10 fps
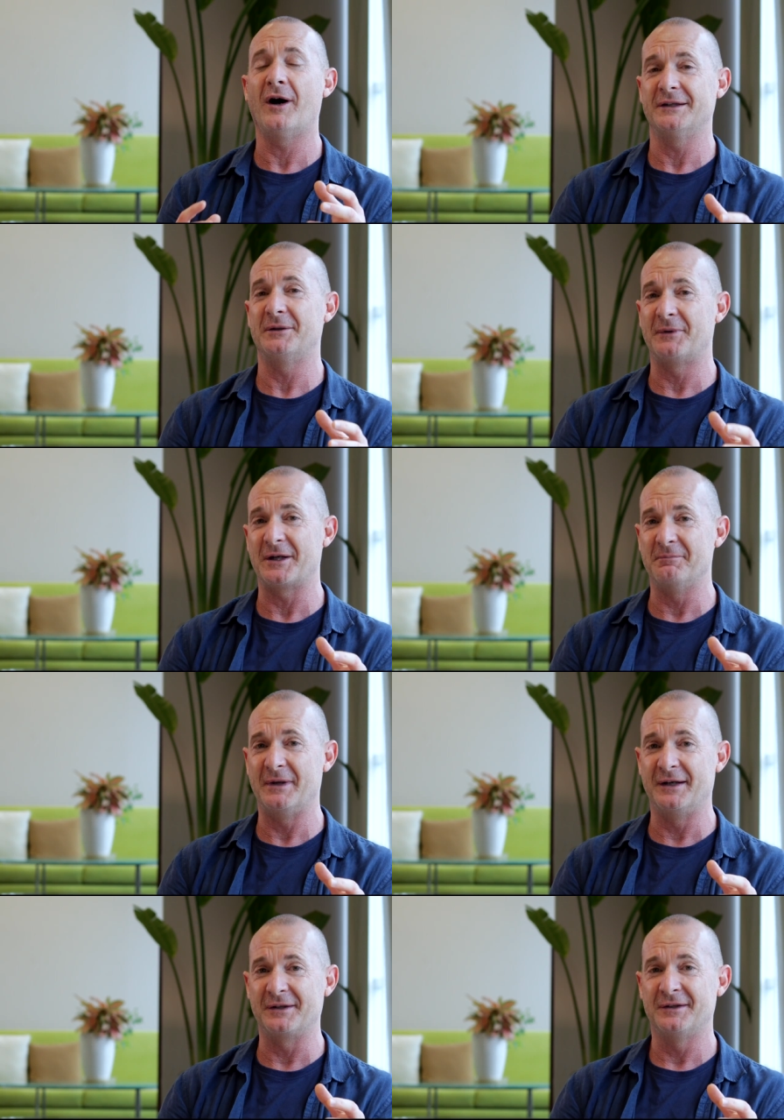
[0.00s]
highly
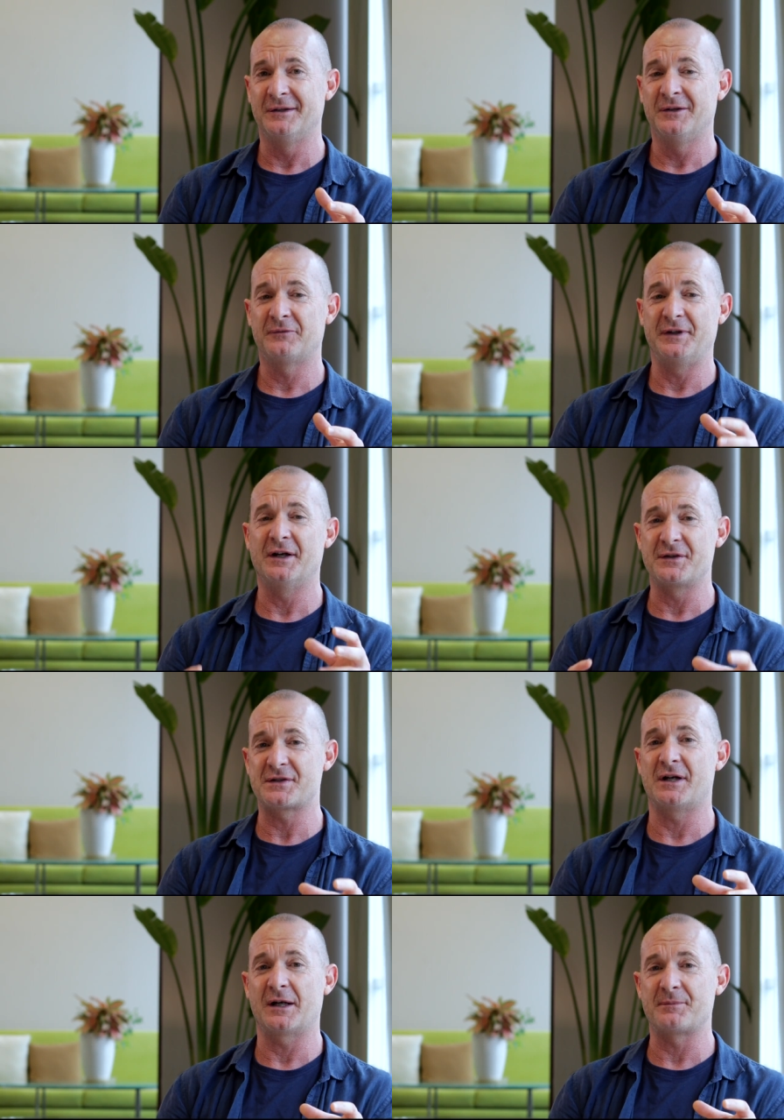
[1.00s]
recommend for young
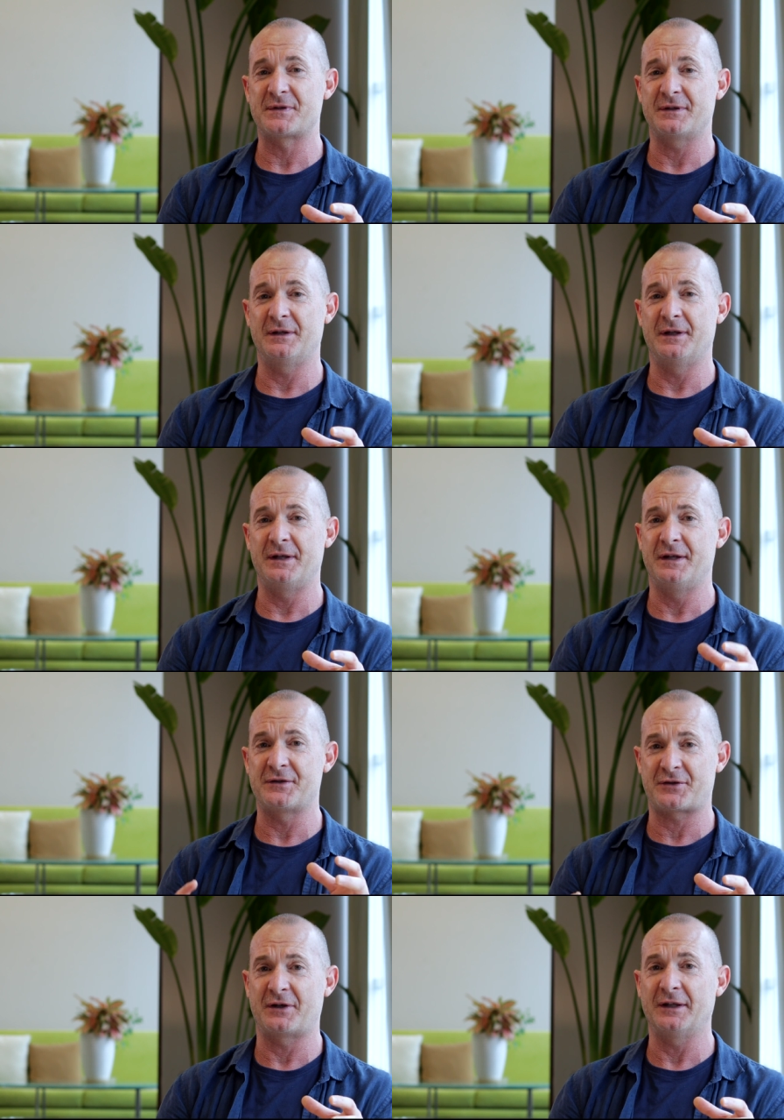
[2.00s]
startups in
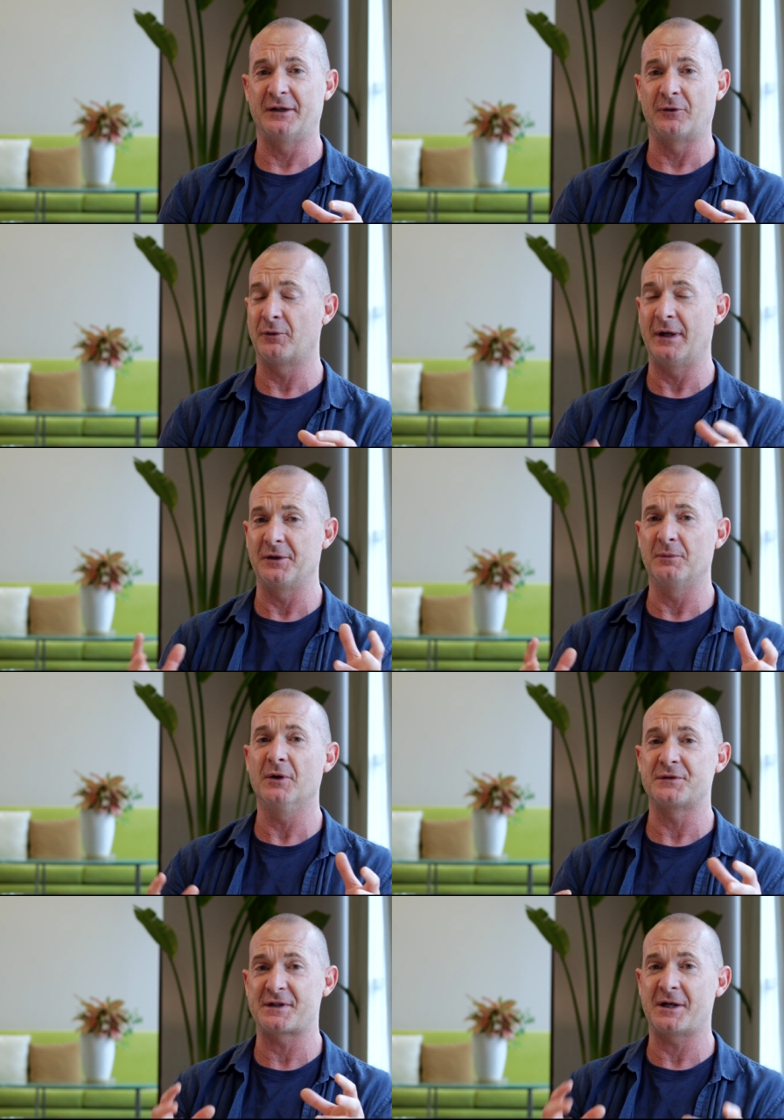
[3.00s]
Australia or around the
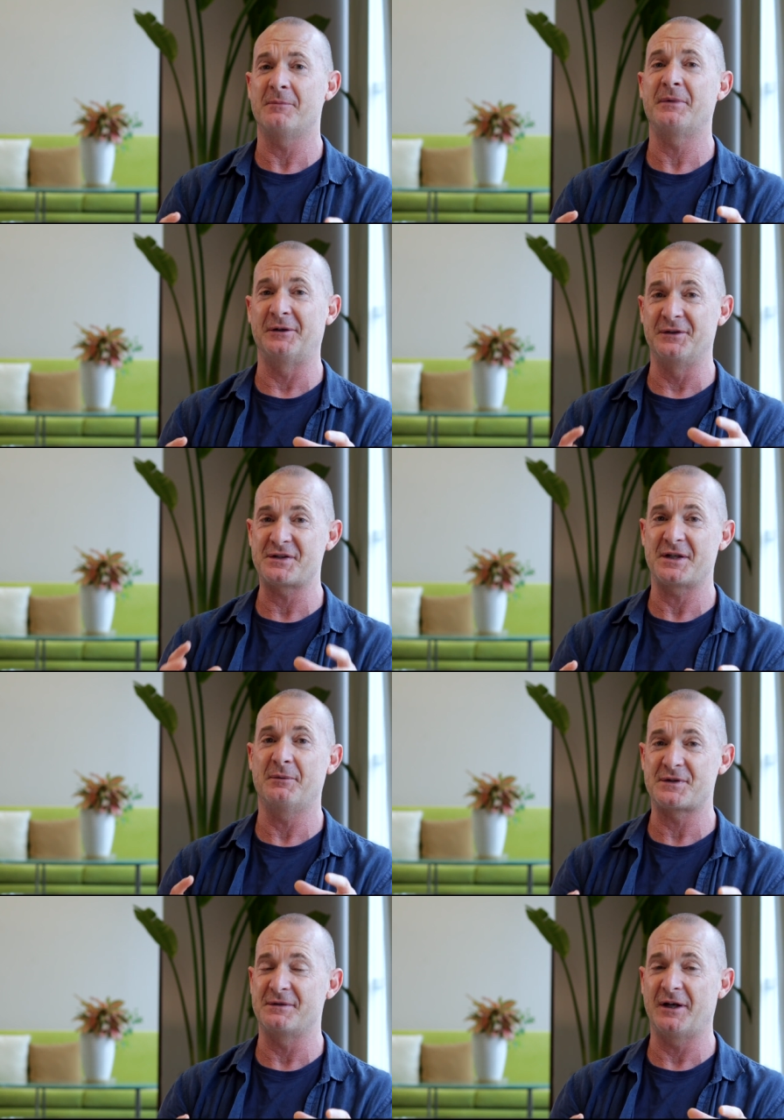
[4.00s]
world to come here and see
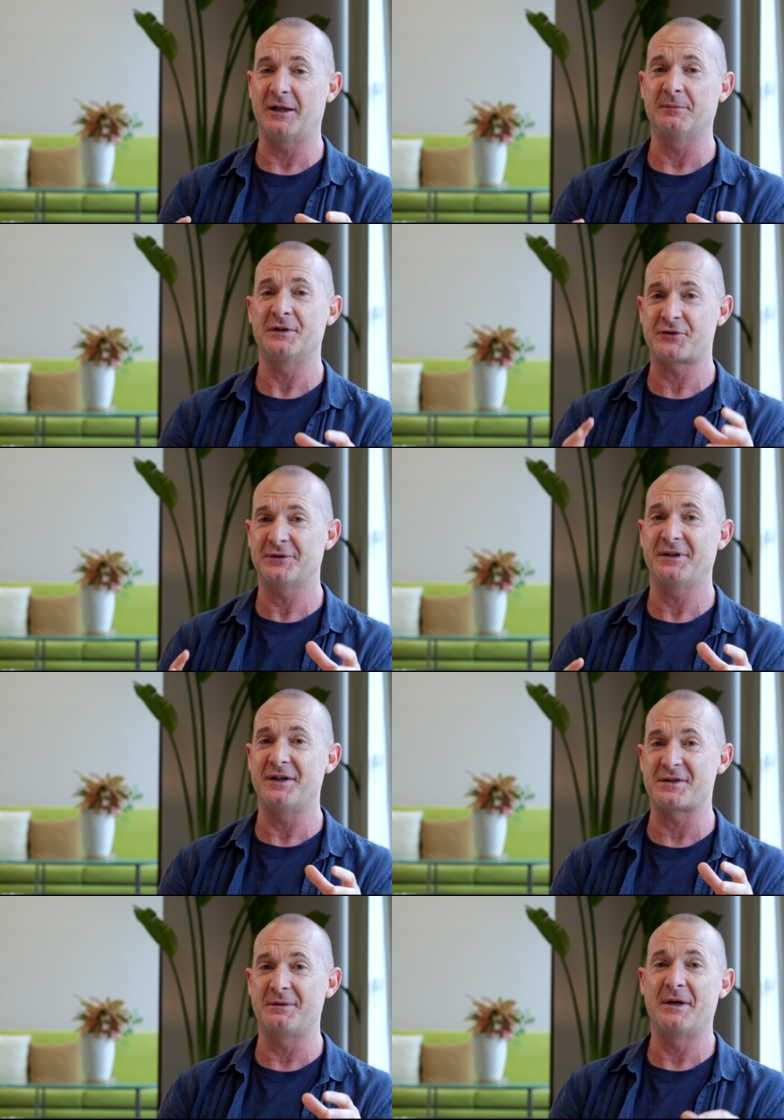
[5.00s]
what's available. It truly
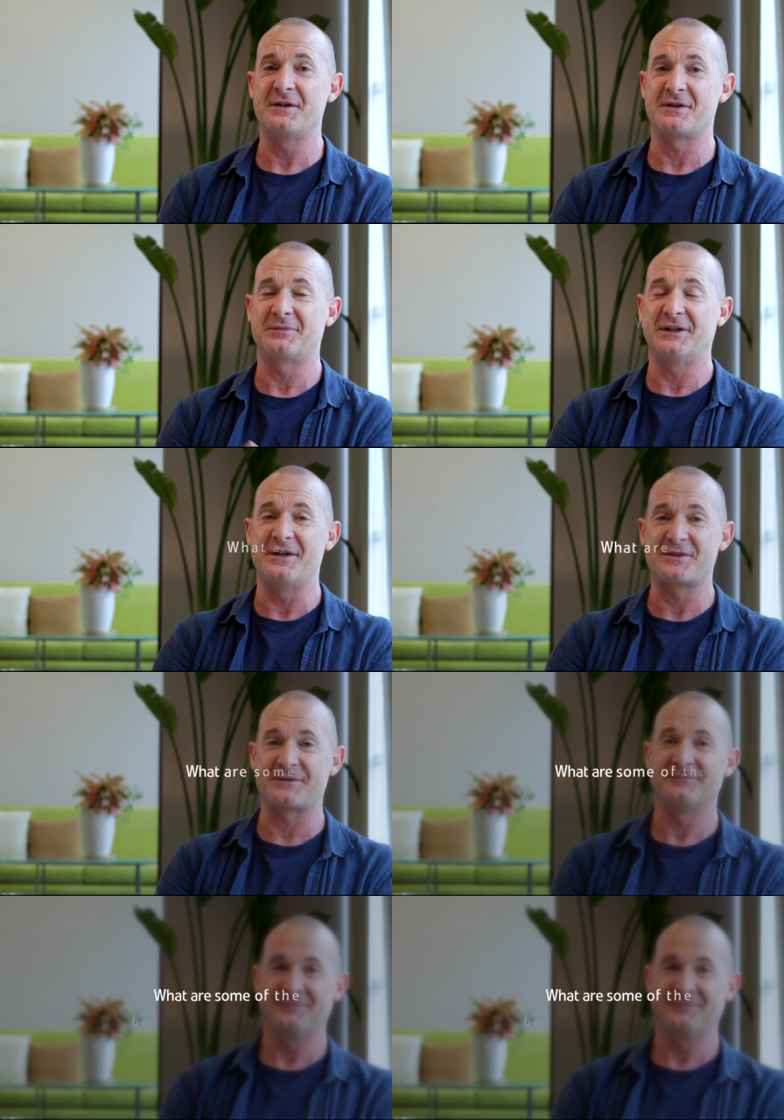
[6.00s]
is an amazing place.